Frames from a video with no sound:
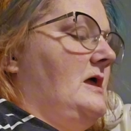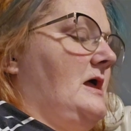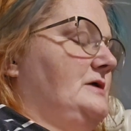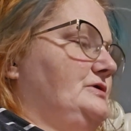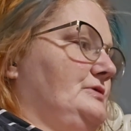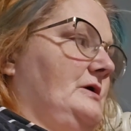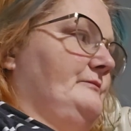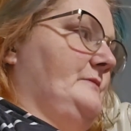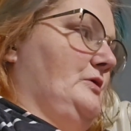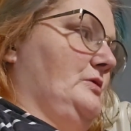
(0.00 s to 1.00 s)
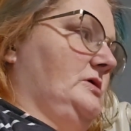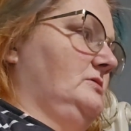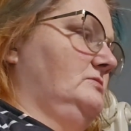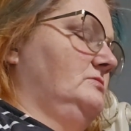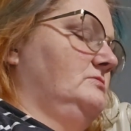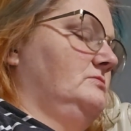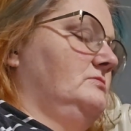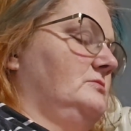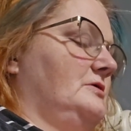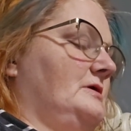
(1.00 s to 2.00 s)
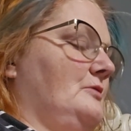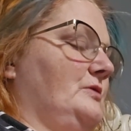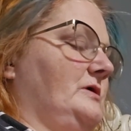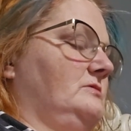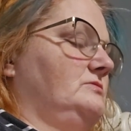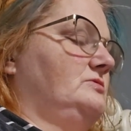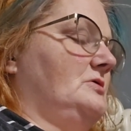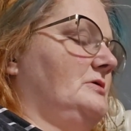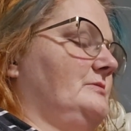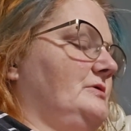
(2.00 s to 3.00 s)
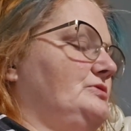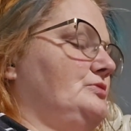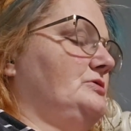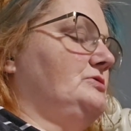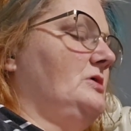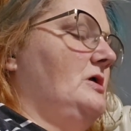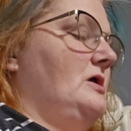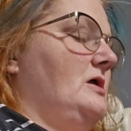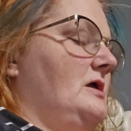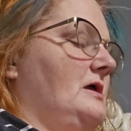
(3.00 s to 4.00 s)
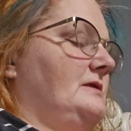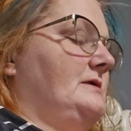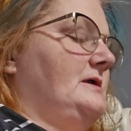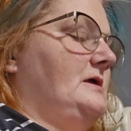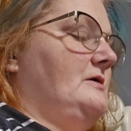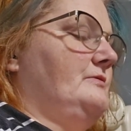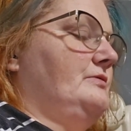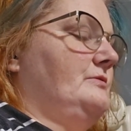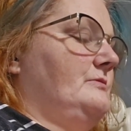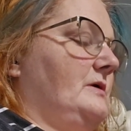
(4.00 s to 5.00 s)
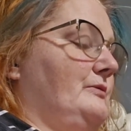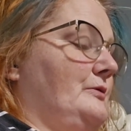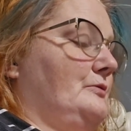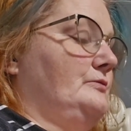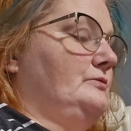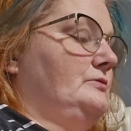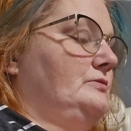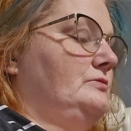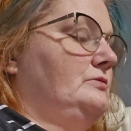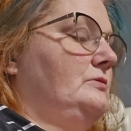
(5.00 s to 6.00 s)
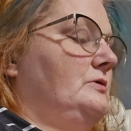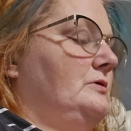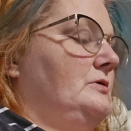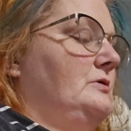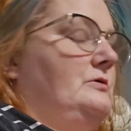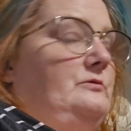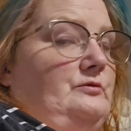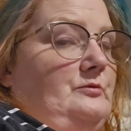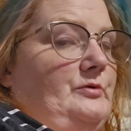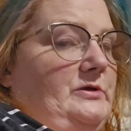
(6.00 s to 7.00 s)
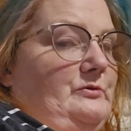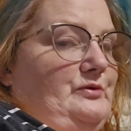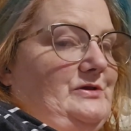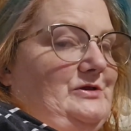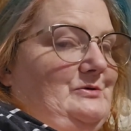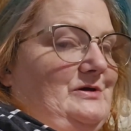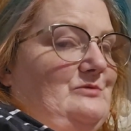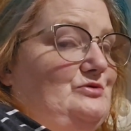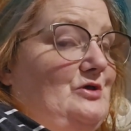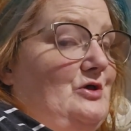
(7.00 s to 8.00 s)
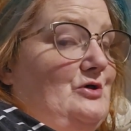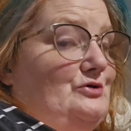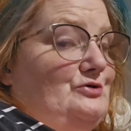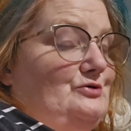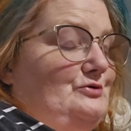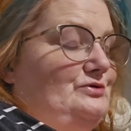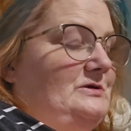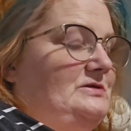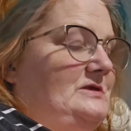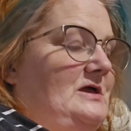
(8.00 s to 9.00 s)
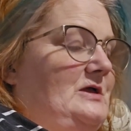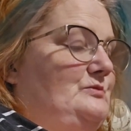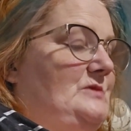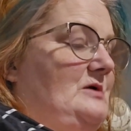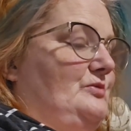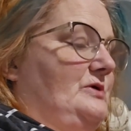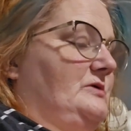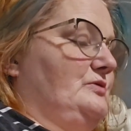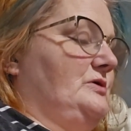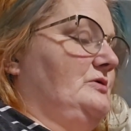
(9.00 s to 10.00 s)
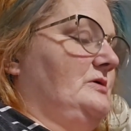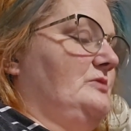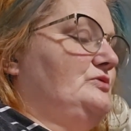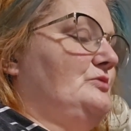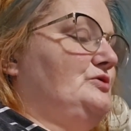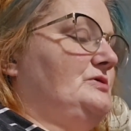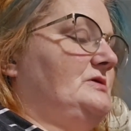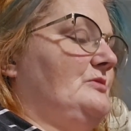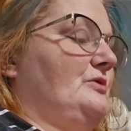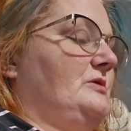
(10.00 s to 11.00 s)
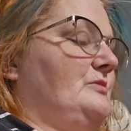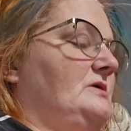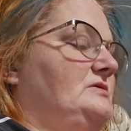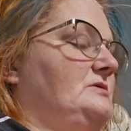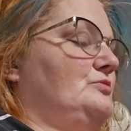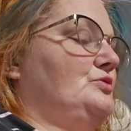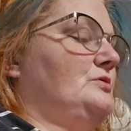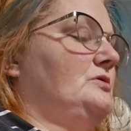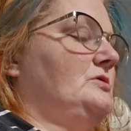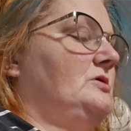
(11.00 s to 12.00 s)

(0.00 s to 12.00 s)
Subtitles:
I do have my Wii, or not Wii, sorry, my Switch, and I have my phone for playing video games. So don't think that I'm not playing video games. I'm just not playing my Sims when